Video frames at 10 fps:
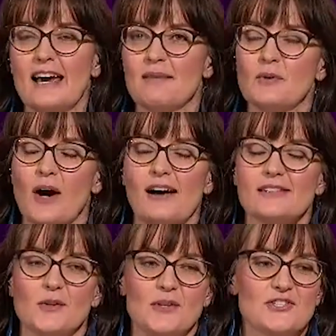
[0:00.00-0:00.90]
am
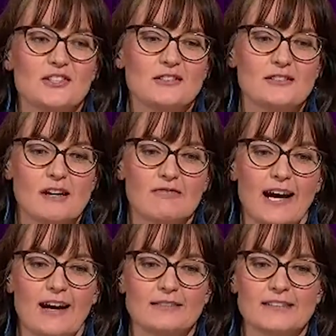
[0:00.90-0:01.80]
asked questions
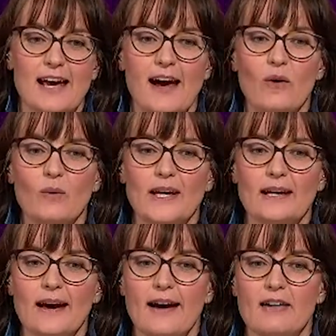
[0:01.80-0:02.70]
around how we
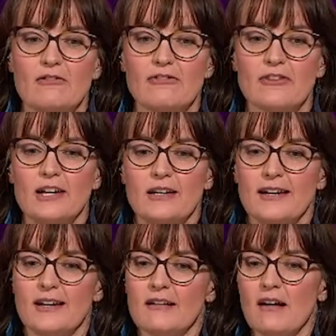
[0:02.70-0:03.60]
have
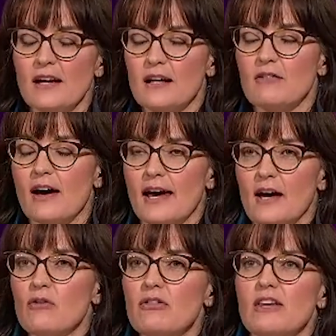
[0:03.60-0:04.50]
kind of a
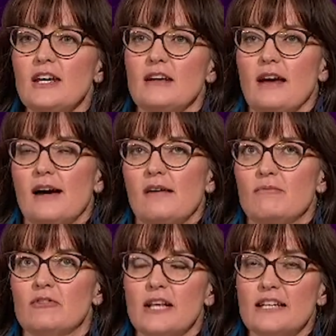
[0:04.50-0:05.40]
healthy
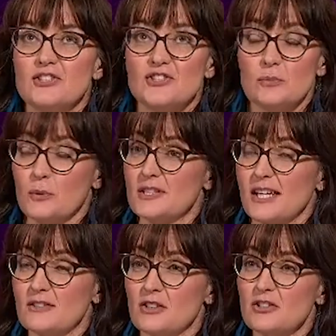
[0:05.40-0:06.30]
relationship with
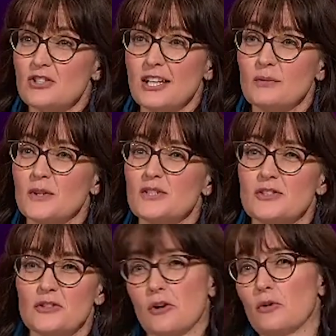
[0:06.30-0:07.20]
technology and we
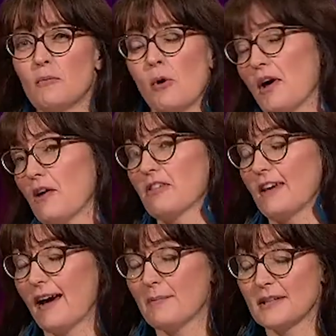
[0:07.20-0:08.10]
scroll more healthy
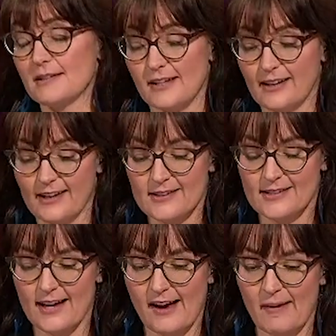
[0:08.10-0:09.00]
habits, I guess,